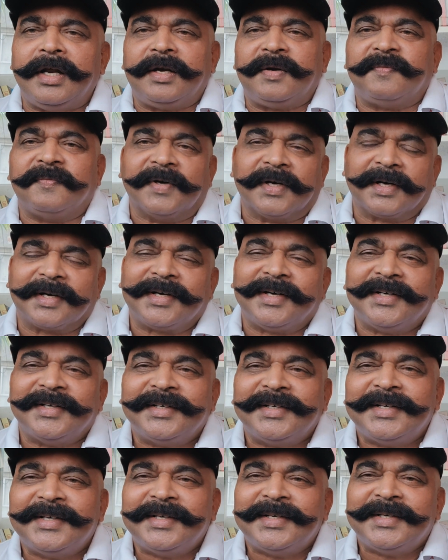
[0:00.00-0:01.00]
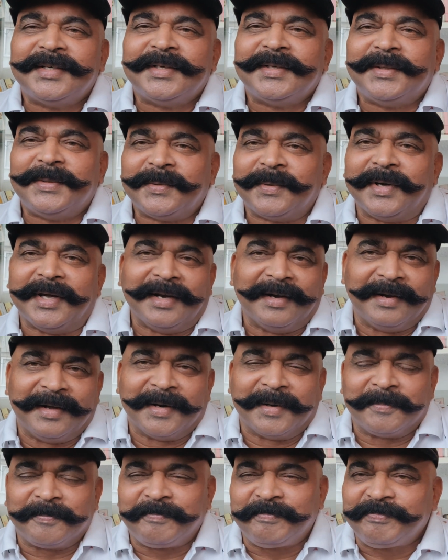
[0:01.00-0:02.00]
network to
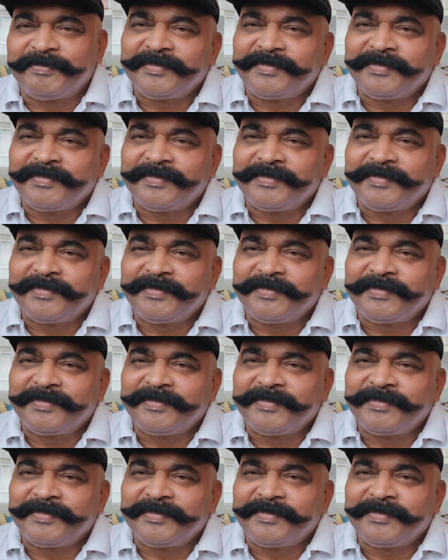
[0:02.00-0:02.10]
India.